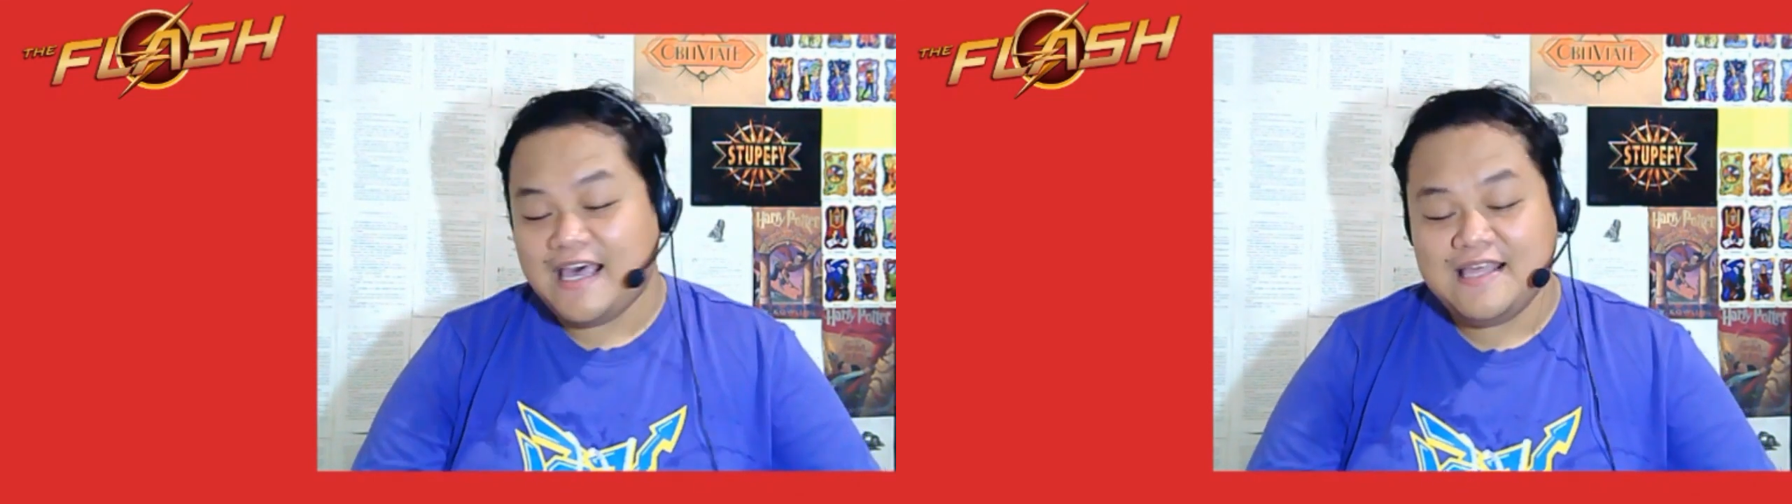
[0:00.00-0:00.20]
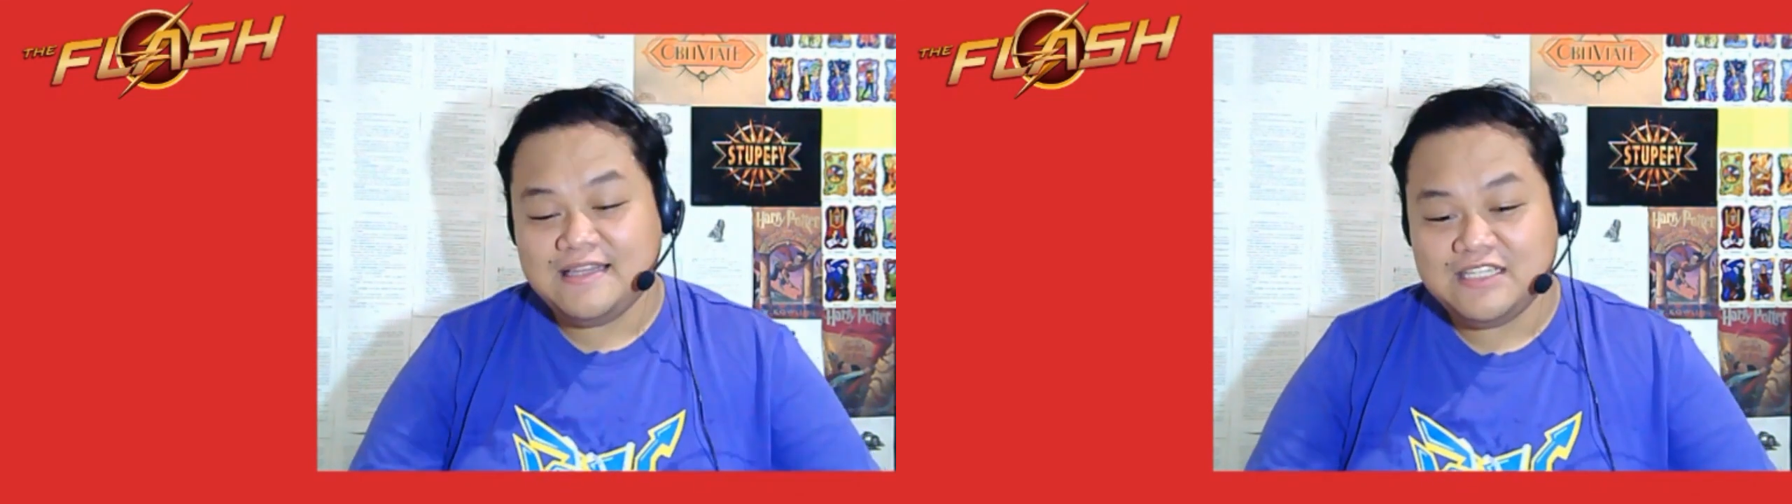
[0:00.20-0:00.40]

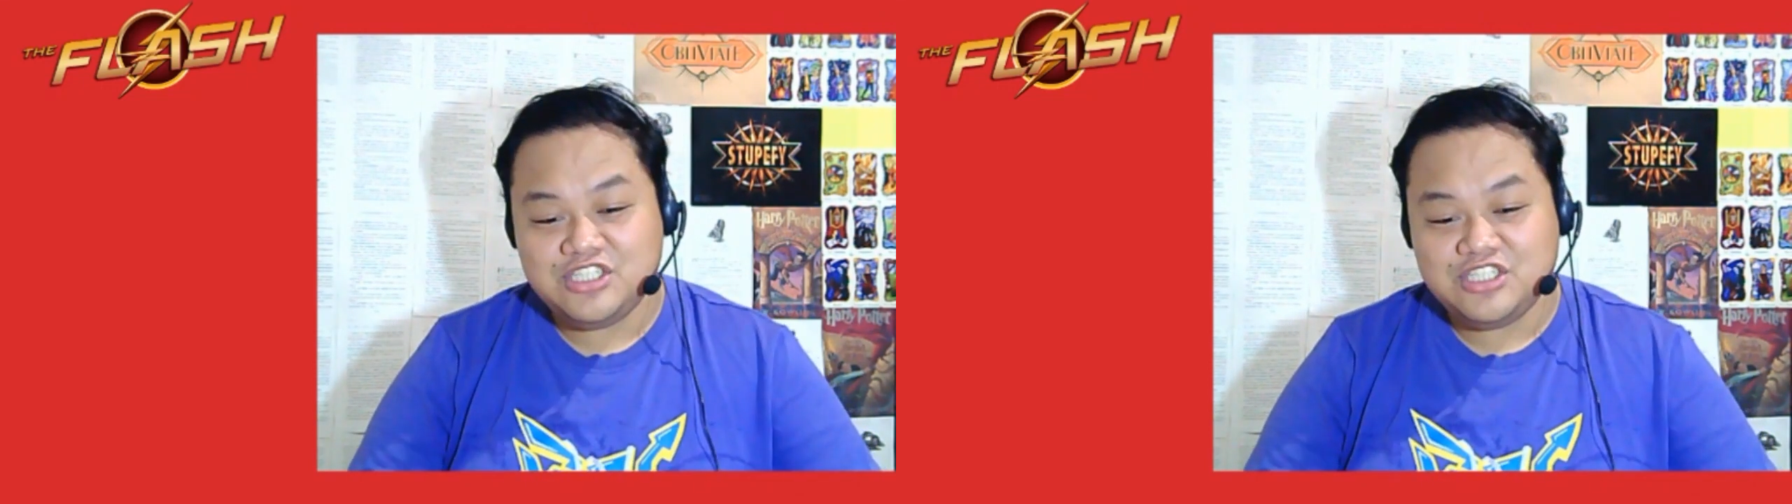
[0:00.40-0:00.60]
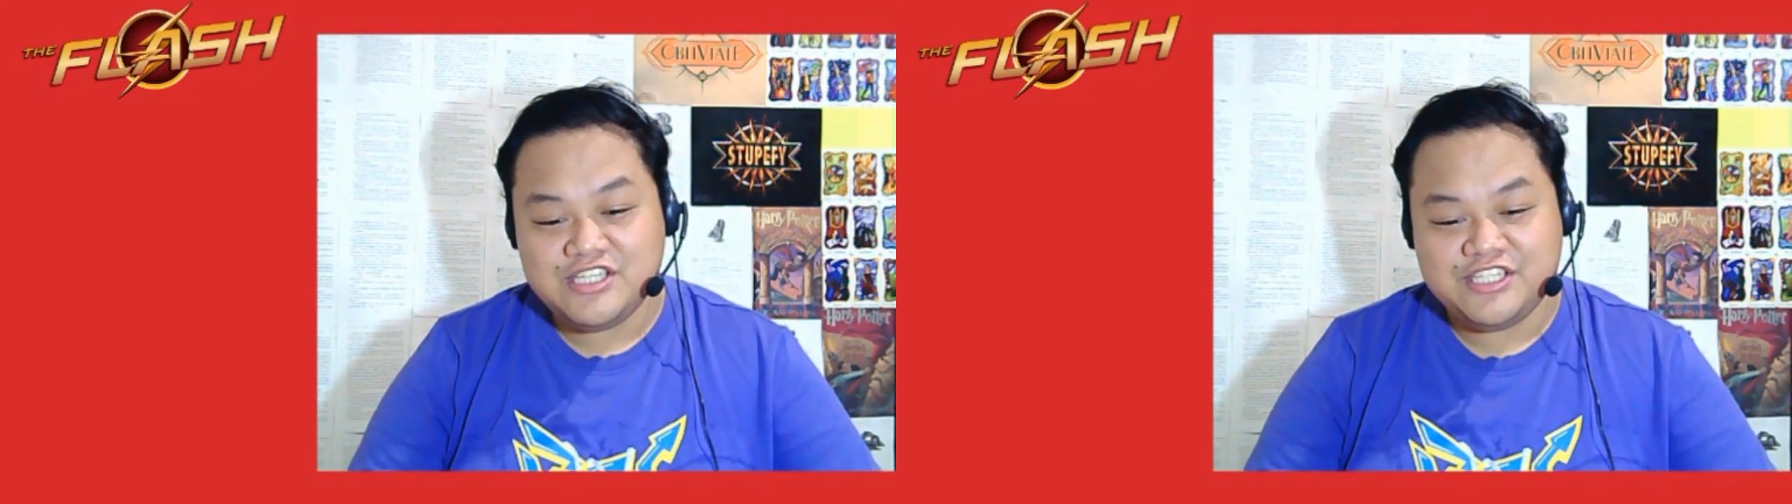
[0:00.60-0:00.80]
and
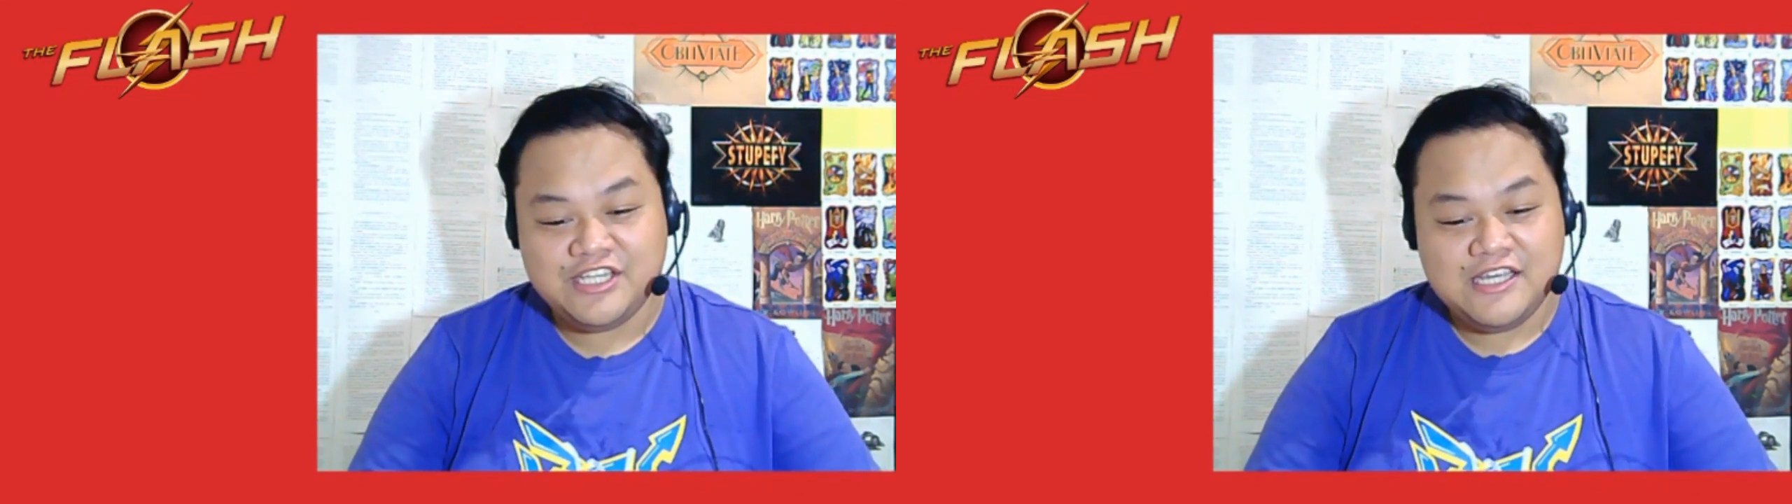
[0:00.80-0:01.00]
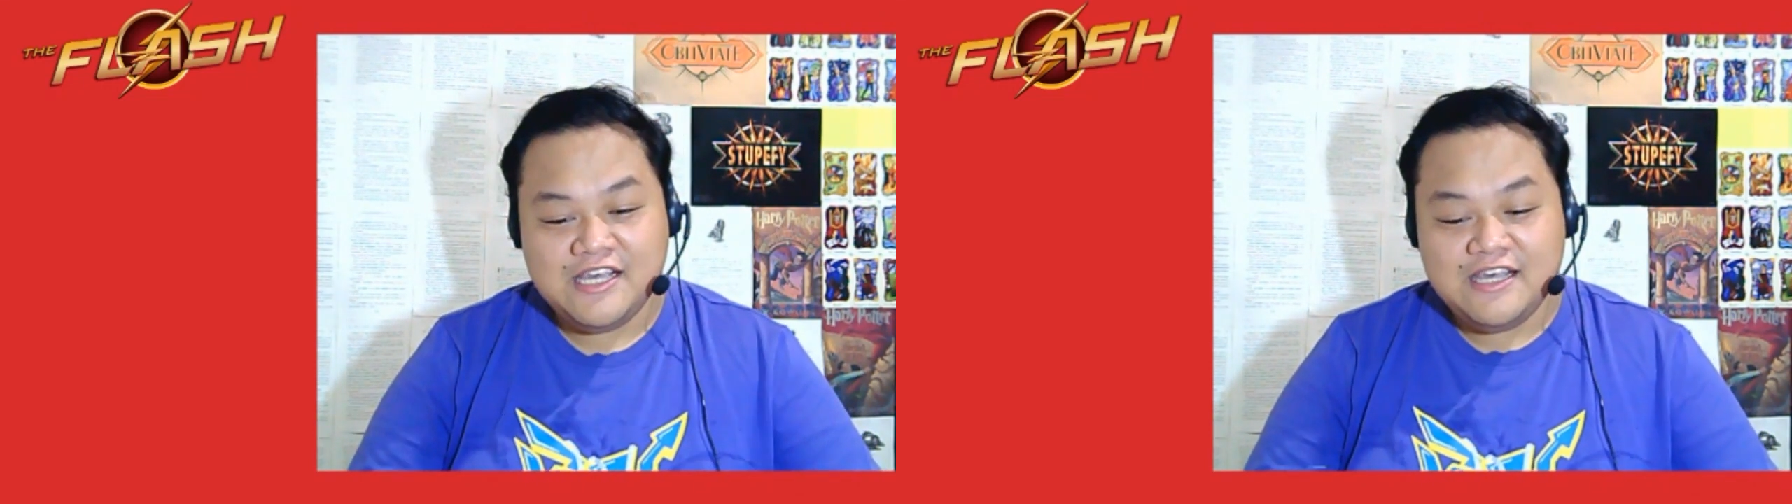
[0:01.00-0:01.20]
let's just
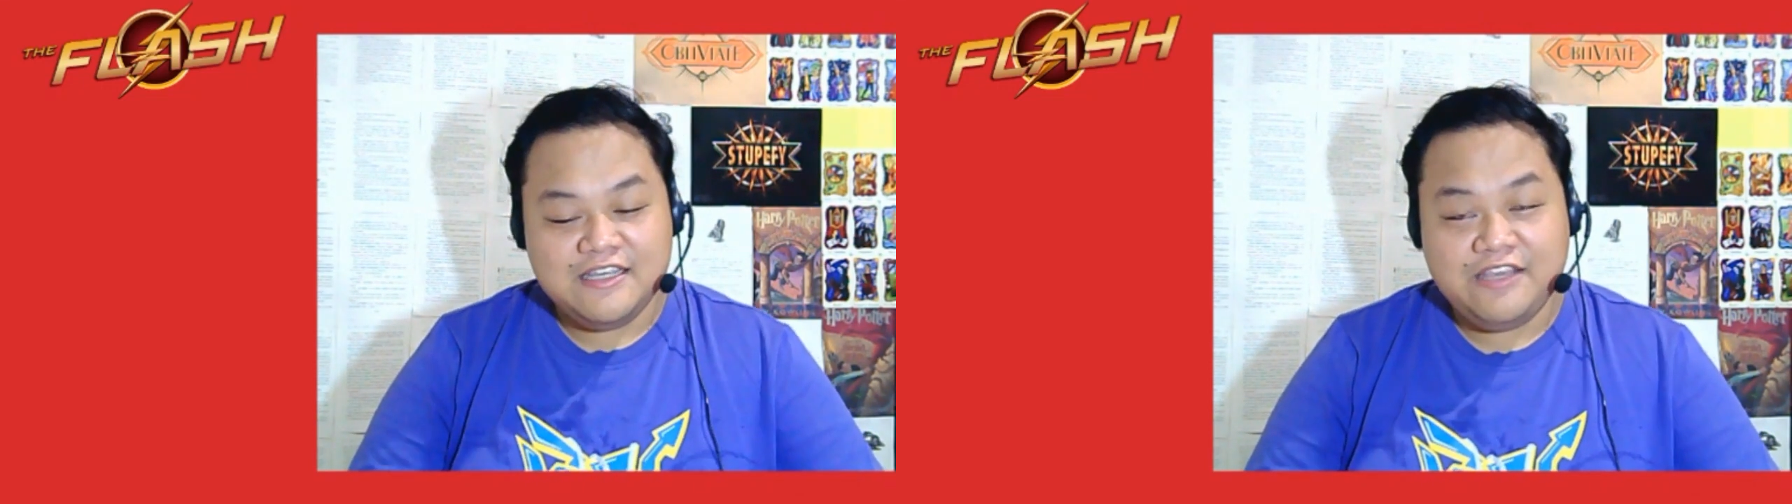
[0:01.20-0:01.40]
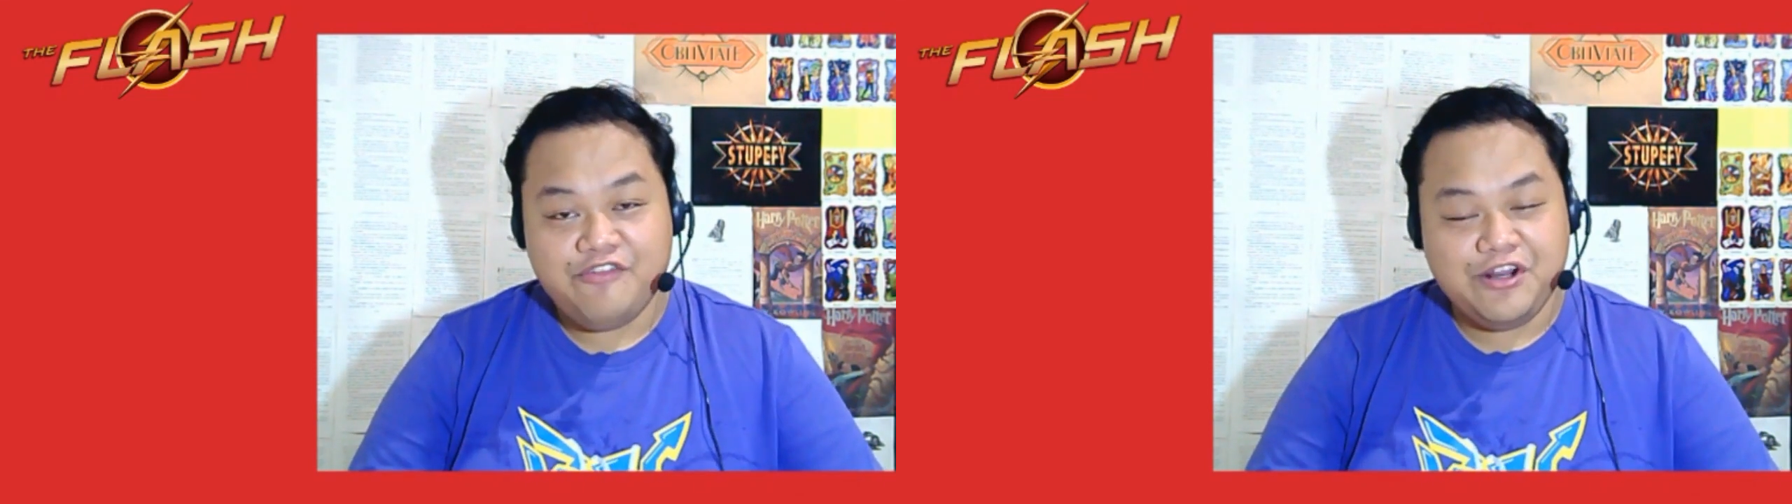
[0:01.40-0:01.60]

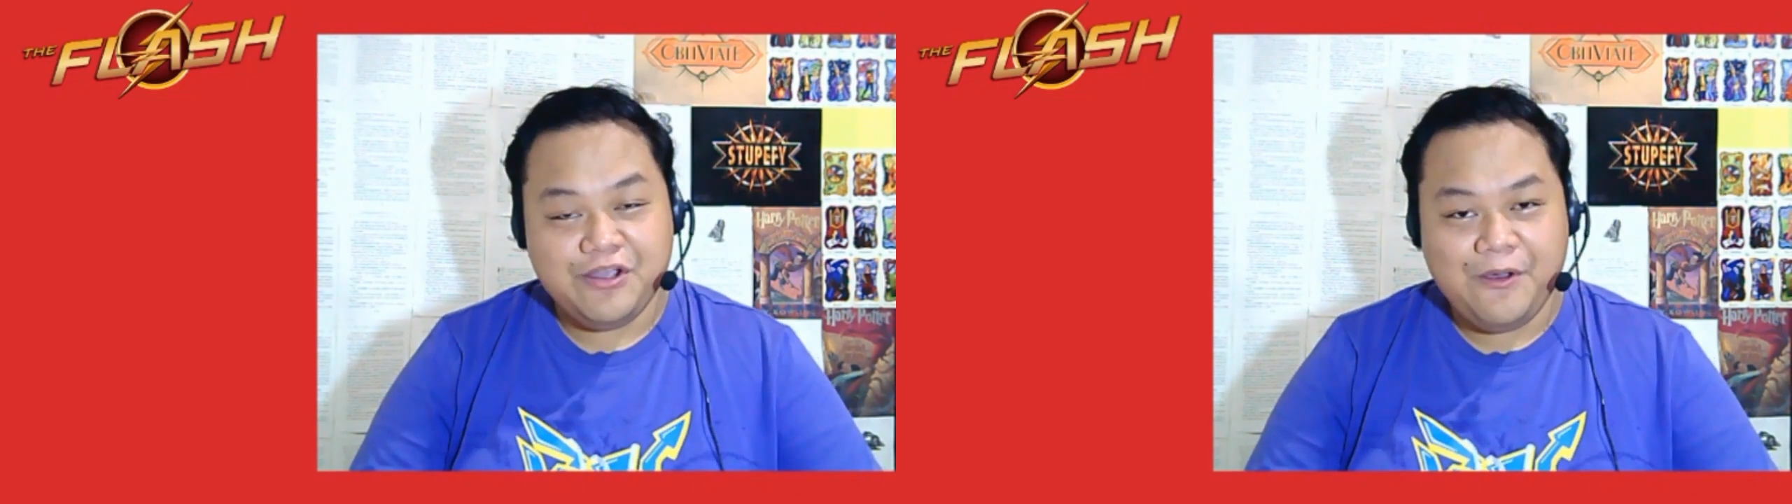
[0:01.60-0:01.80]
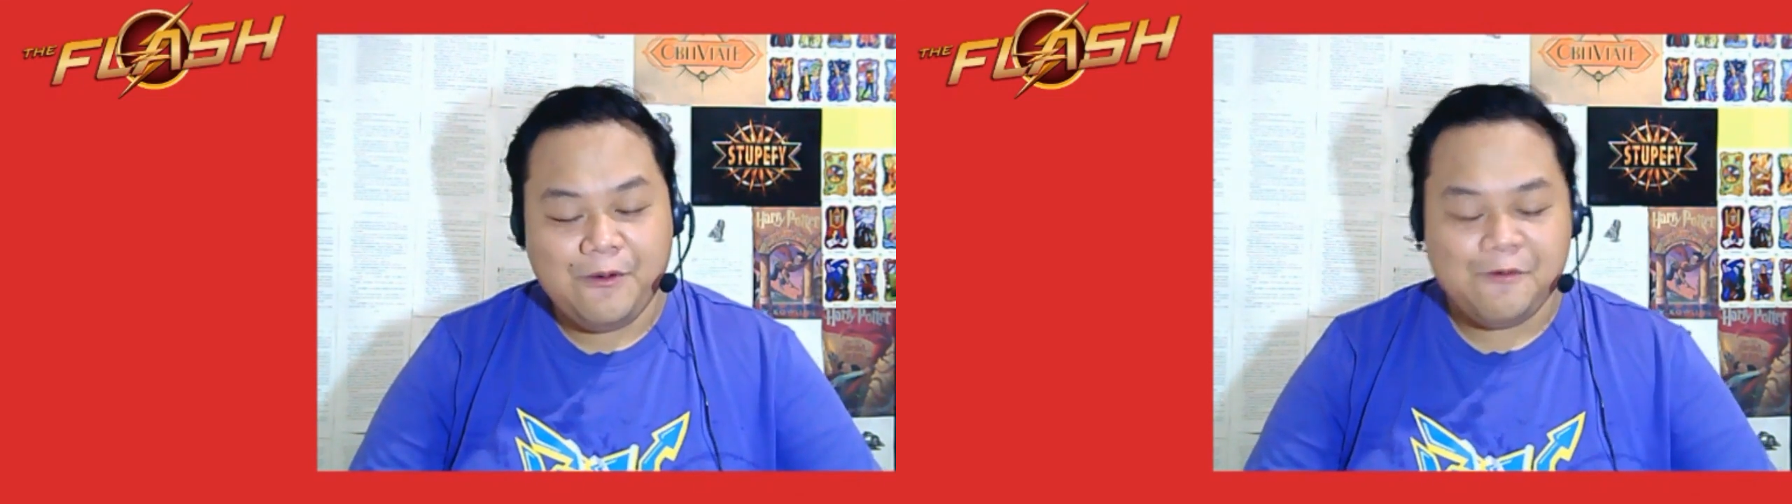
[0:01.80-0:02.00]
give it a
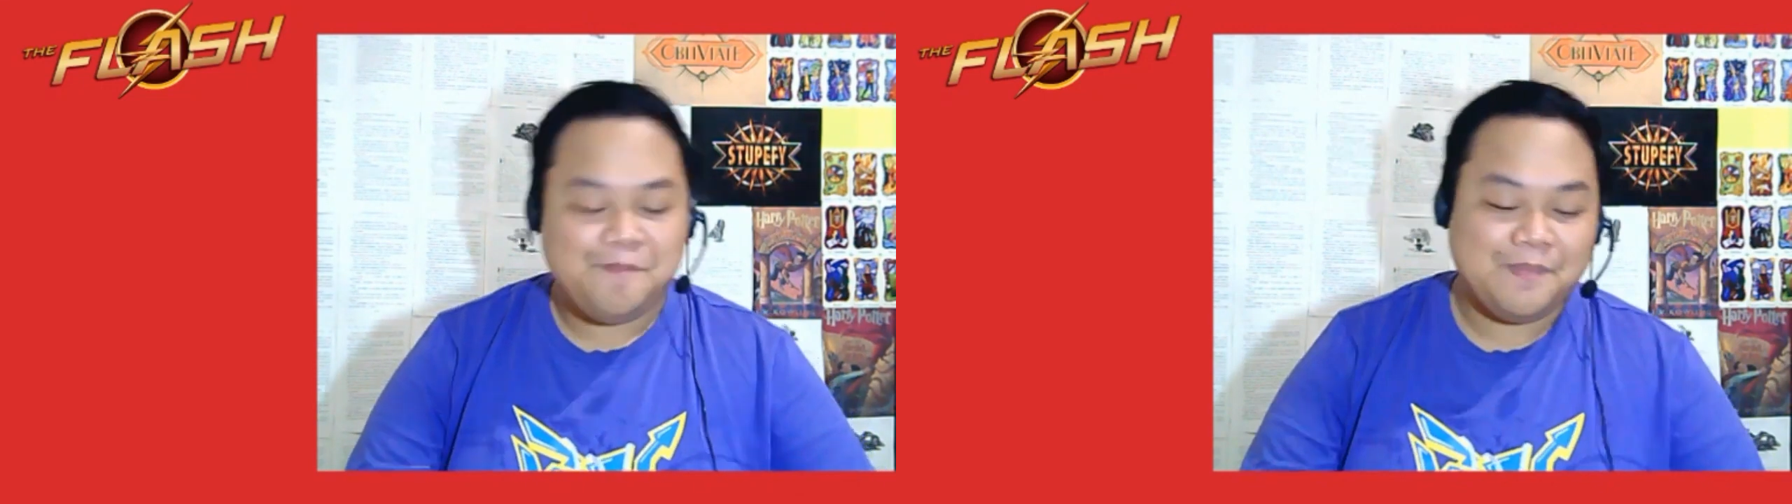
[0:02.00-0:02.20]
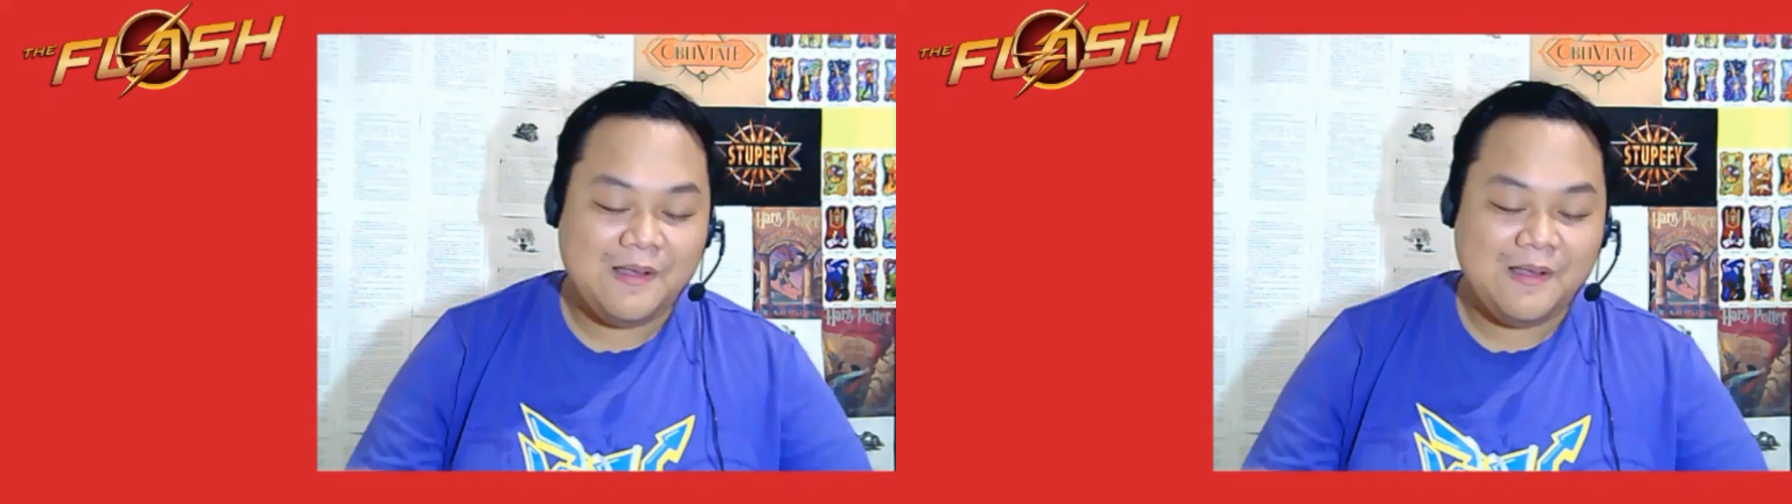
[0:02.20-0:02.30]
go.